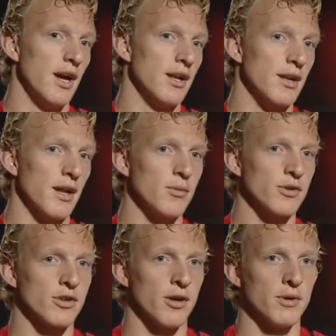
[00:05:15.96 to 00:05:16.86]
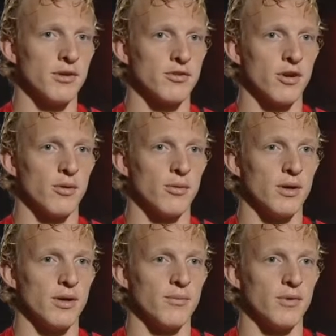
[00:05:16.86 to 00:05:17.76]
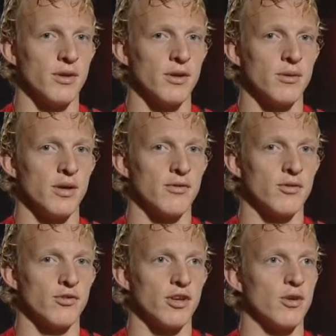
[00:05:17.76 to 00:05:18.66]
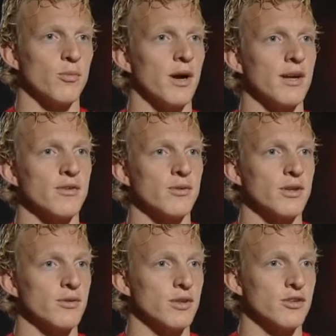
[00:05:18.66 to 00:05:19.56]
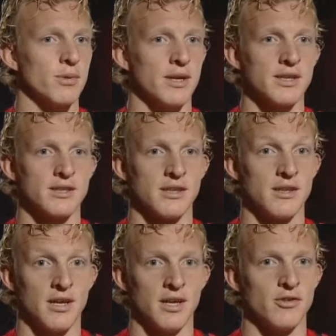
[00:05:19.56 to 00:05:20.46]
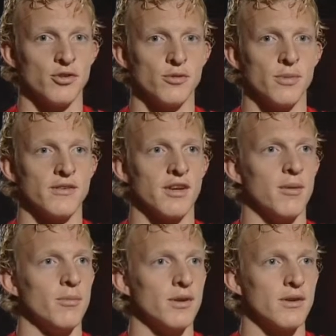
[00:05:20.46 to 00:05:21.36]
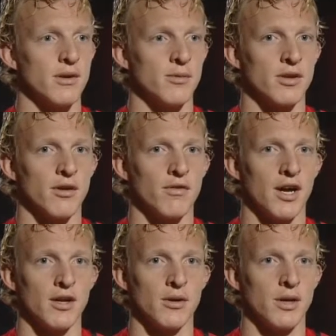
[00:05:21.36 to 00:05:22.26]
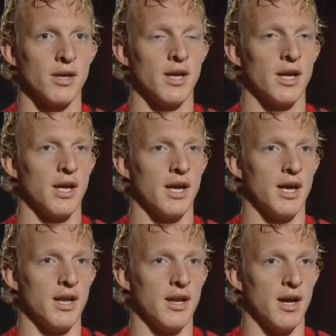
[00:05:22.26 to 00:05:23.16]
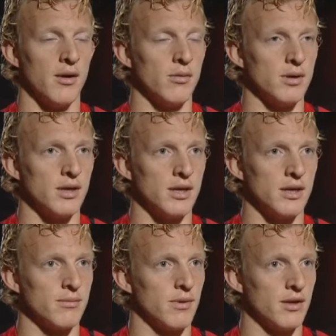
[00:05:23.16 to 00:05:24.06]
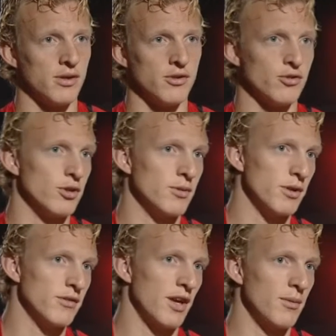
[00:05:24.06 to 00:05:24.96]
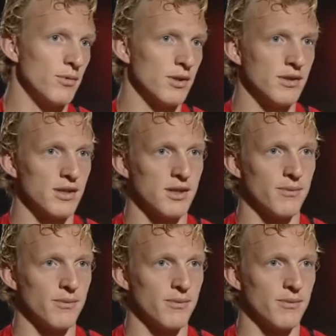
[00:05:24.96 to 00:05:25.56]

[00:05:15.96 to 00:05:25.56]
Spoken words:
and Glenn was coming. So you know, you have to say goodbye to these players. And I enjoyed my time with Alvaro, and now I'm enjoying my time with